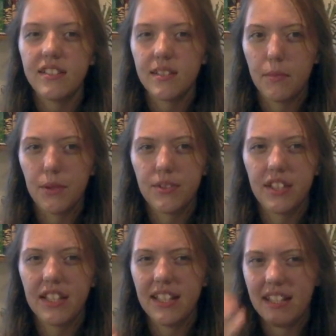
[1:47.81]

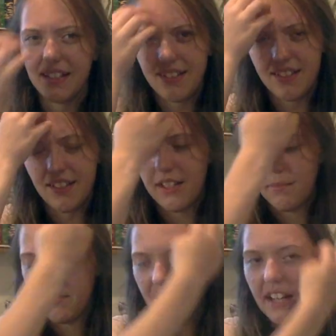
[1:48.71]
supposedly is
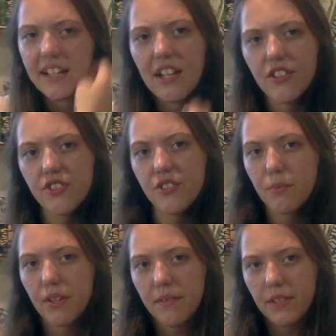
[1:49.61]
side characters'
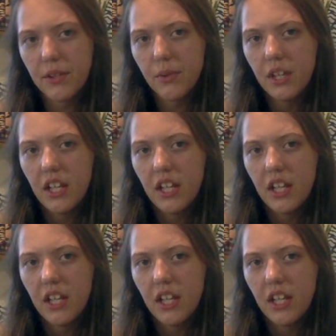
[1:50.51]
point of view,